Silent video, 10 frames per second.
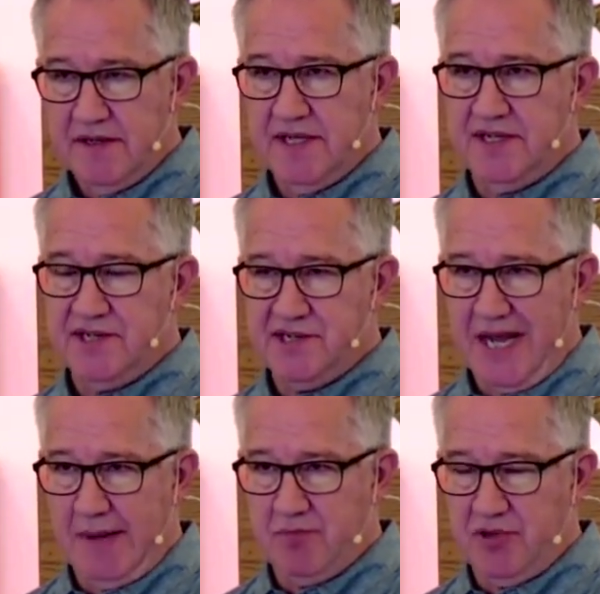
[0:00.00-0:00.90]
The
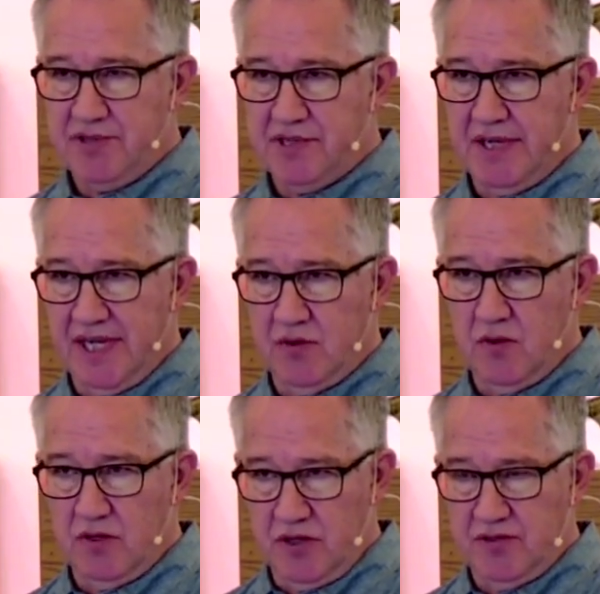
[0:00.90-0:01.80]
Disciples
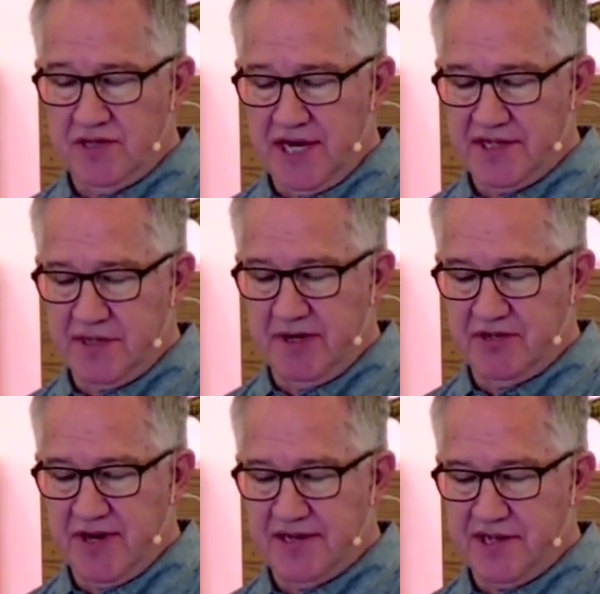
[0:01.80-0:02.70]
Literal New Testament
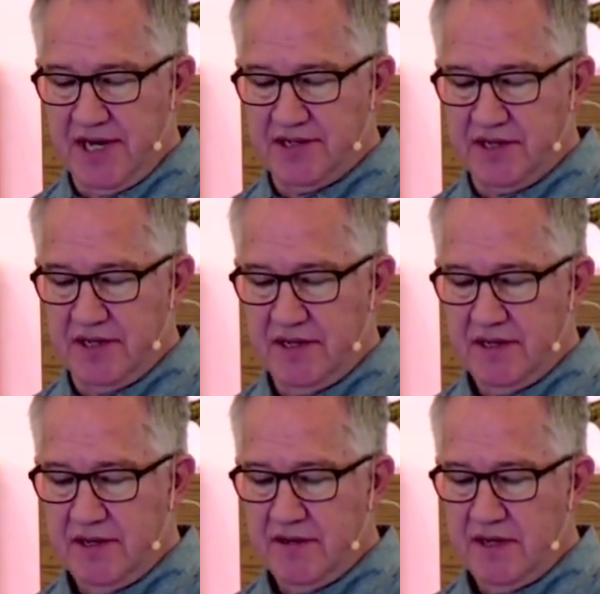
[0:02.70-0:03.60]
translation.
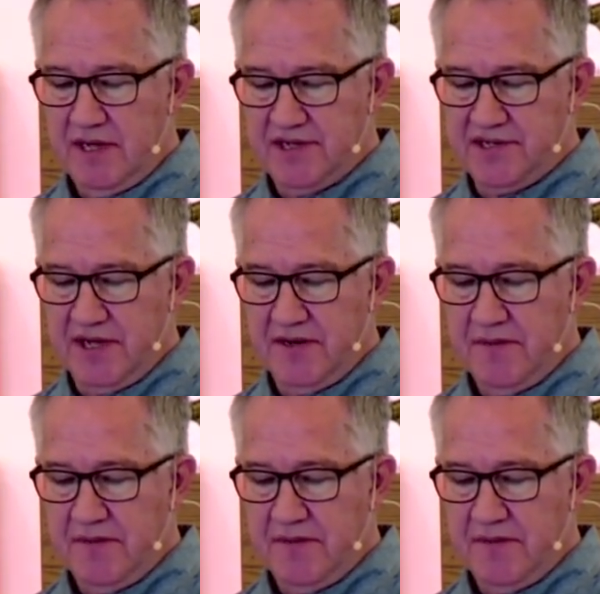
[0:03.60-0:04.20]
Listen.